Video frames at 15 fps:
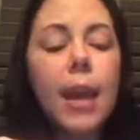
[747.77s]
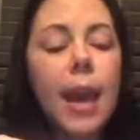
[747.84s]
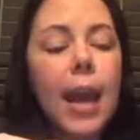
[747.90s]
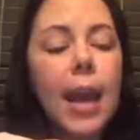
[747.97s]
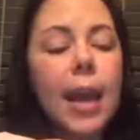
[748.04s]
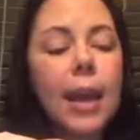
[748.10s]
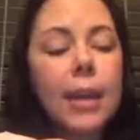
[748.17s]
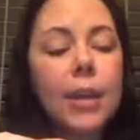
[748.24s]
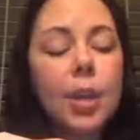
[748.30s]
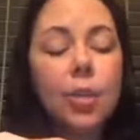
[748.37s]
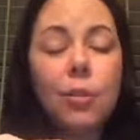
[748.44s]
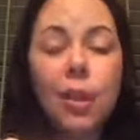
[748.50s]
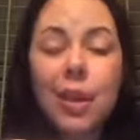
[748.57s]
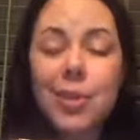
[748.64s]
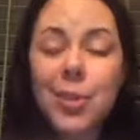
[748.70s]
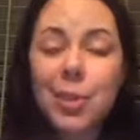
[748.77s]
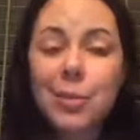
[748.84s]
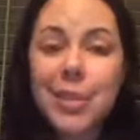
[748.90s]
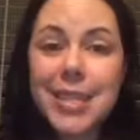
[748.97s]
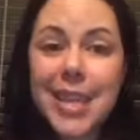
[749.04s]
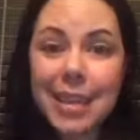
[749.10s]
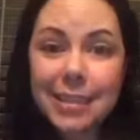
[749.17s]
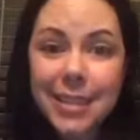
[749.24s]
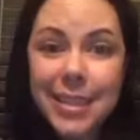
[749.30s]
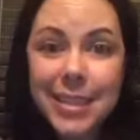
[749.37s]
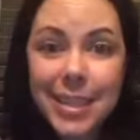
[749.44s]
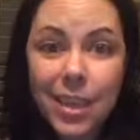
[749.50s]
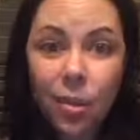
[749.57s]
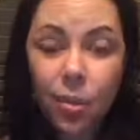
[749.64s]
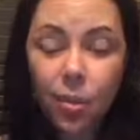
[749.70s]
And you can also use stainless
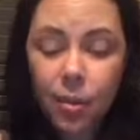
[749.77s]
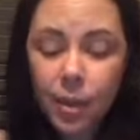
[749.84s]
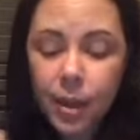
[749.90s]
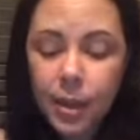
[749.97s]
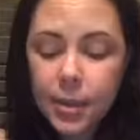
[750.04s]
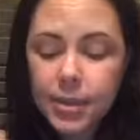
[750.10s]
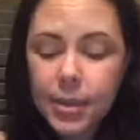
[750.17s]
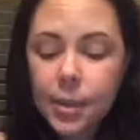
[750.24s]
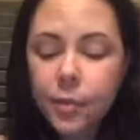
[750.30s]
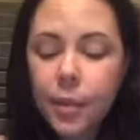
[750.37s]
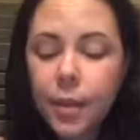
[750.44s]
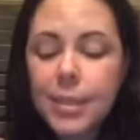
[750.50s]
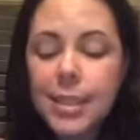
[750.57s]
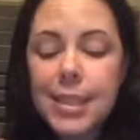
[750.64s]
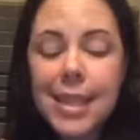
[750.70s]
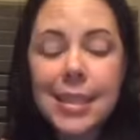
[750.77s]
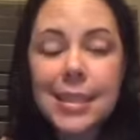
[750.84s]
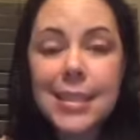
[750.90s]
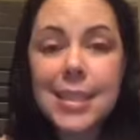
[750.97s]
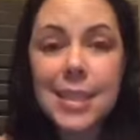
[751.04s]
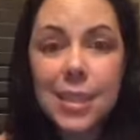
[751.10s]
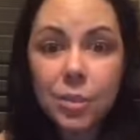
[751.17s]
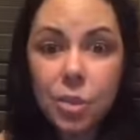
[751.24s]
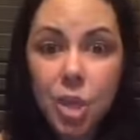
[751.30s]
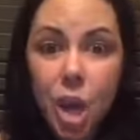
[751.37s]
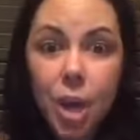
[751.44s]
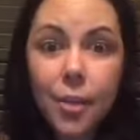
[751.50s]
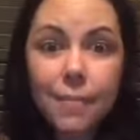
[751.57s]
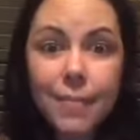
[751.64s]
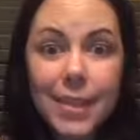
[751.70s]
steel. So if you have a stainless steel
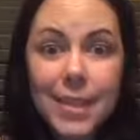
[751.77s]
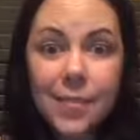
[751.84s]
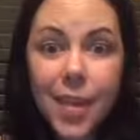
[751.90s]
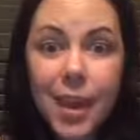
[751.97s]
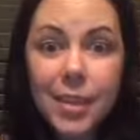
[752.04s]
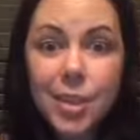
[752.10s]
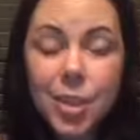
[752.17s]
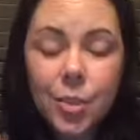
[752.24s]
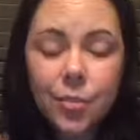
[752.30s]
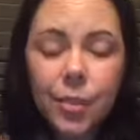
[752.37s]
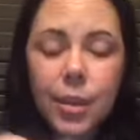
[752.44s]
jar, that's fine too.